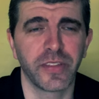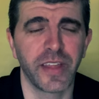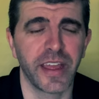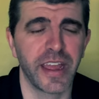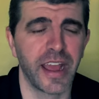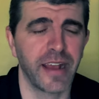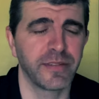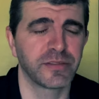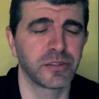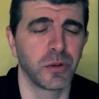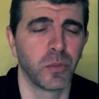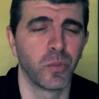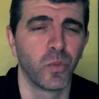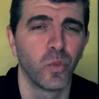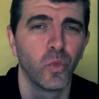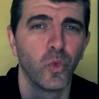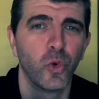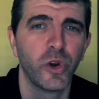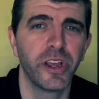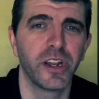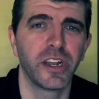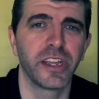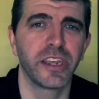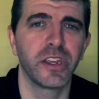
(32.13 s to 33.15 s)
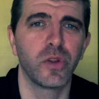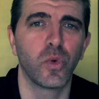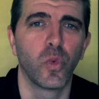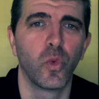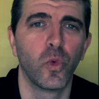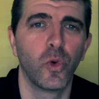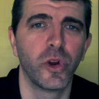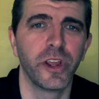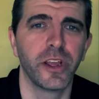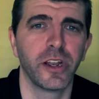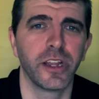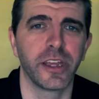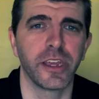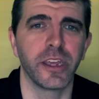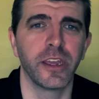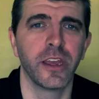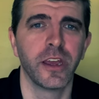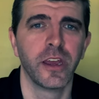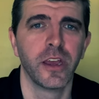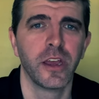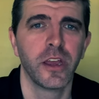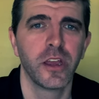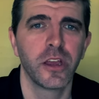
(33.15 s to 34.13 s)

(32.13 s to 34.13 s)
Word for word: They have some really, really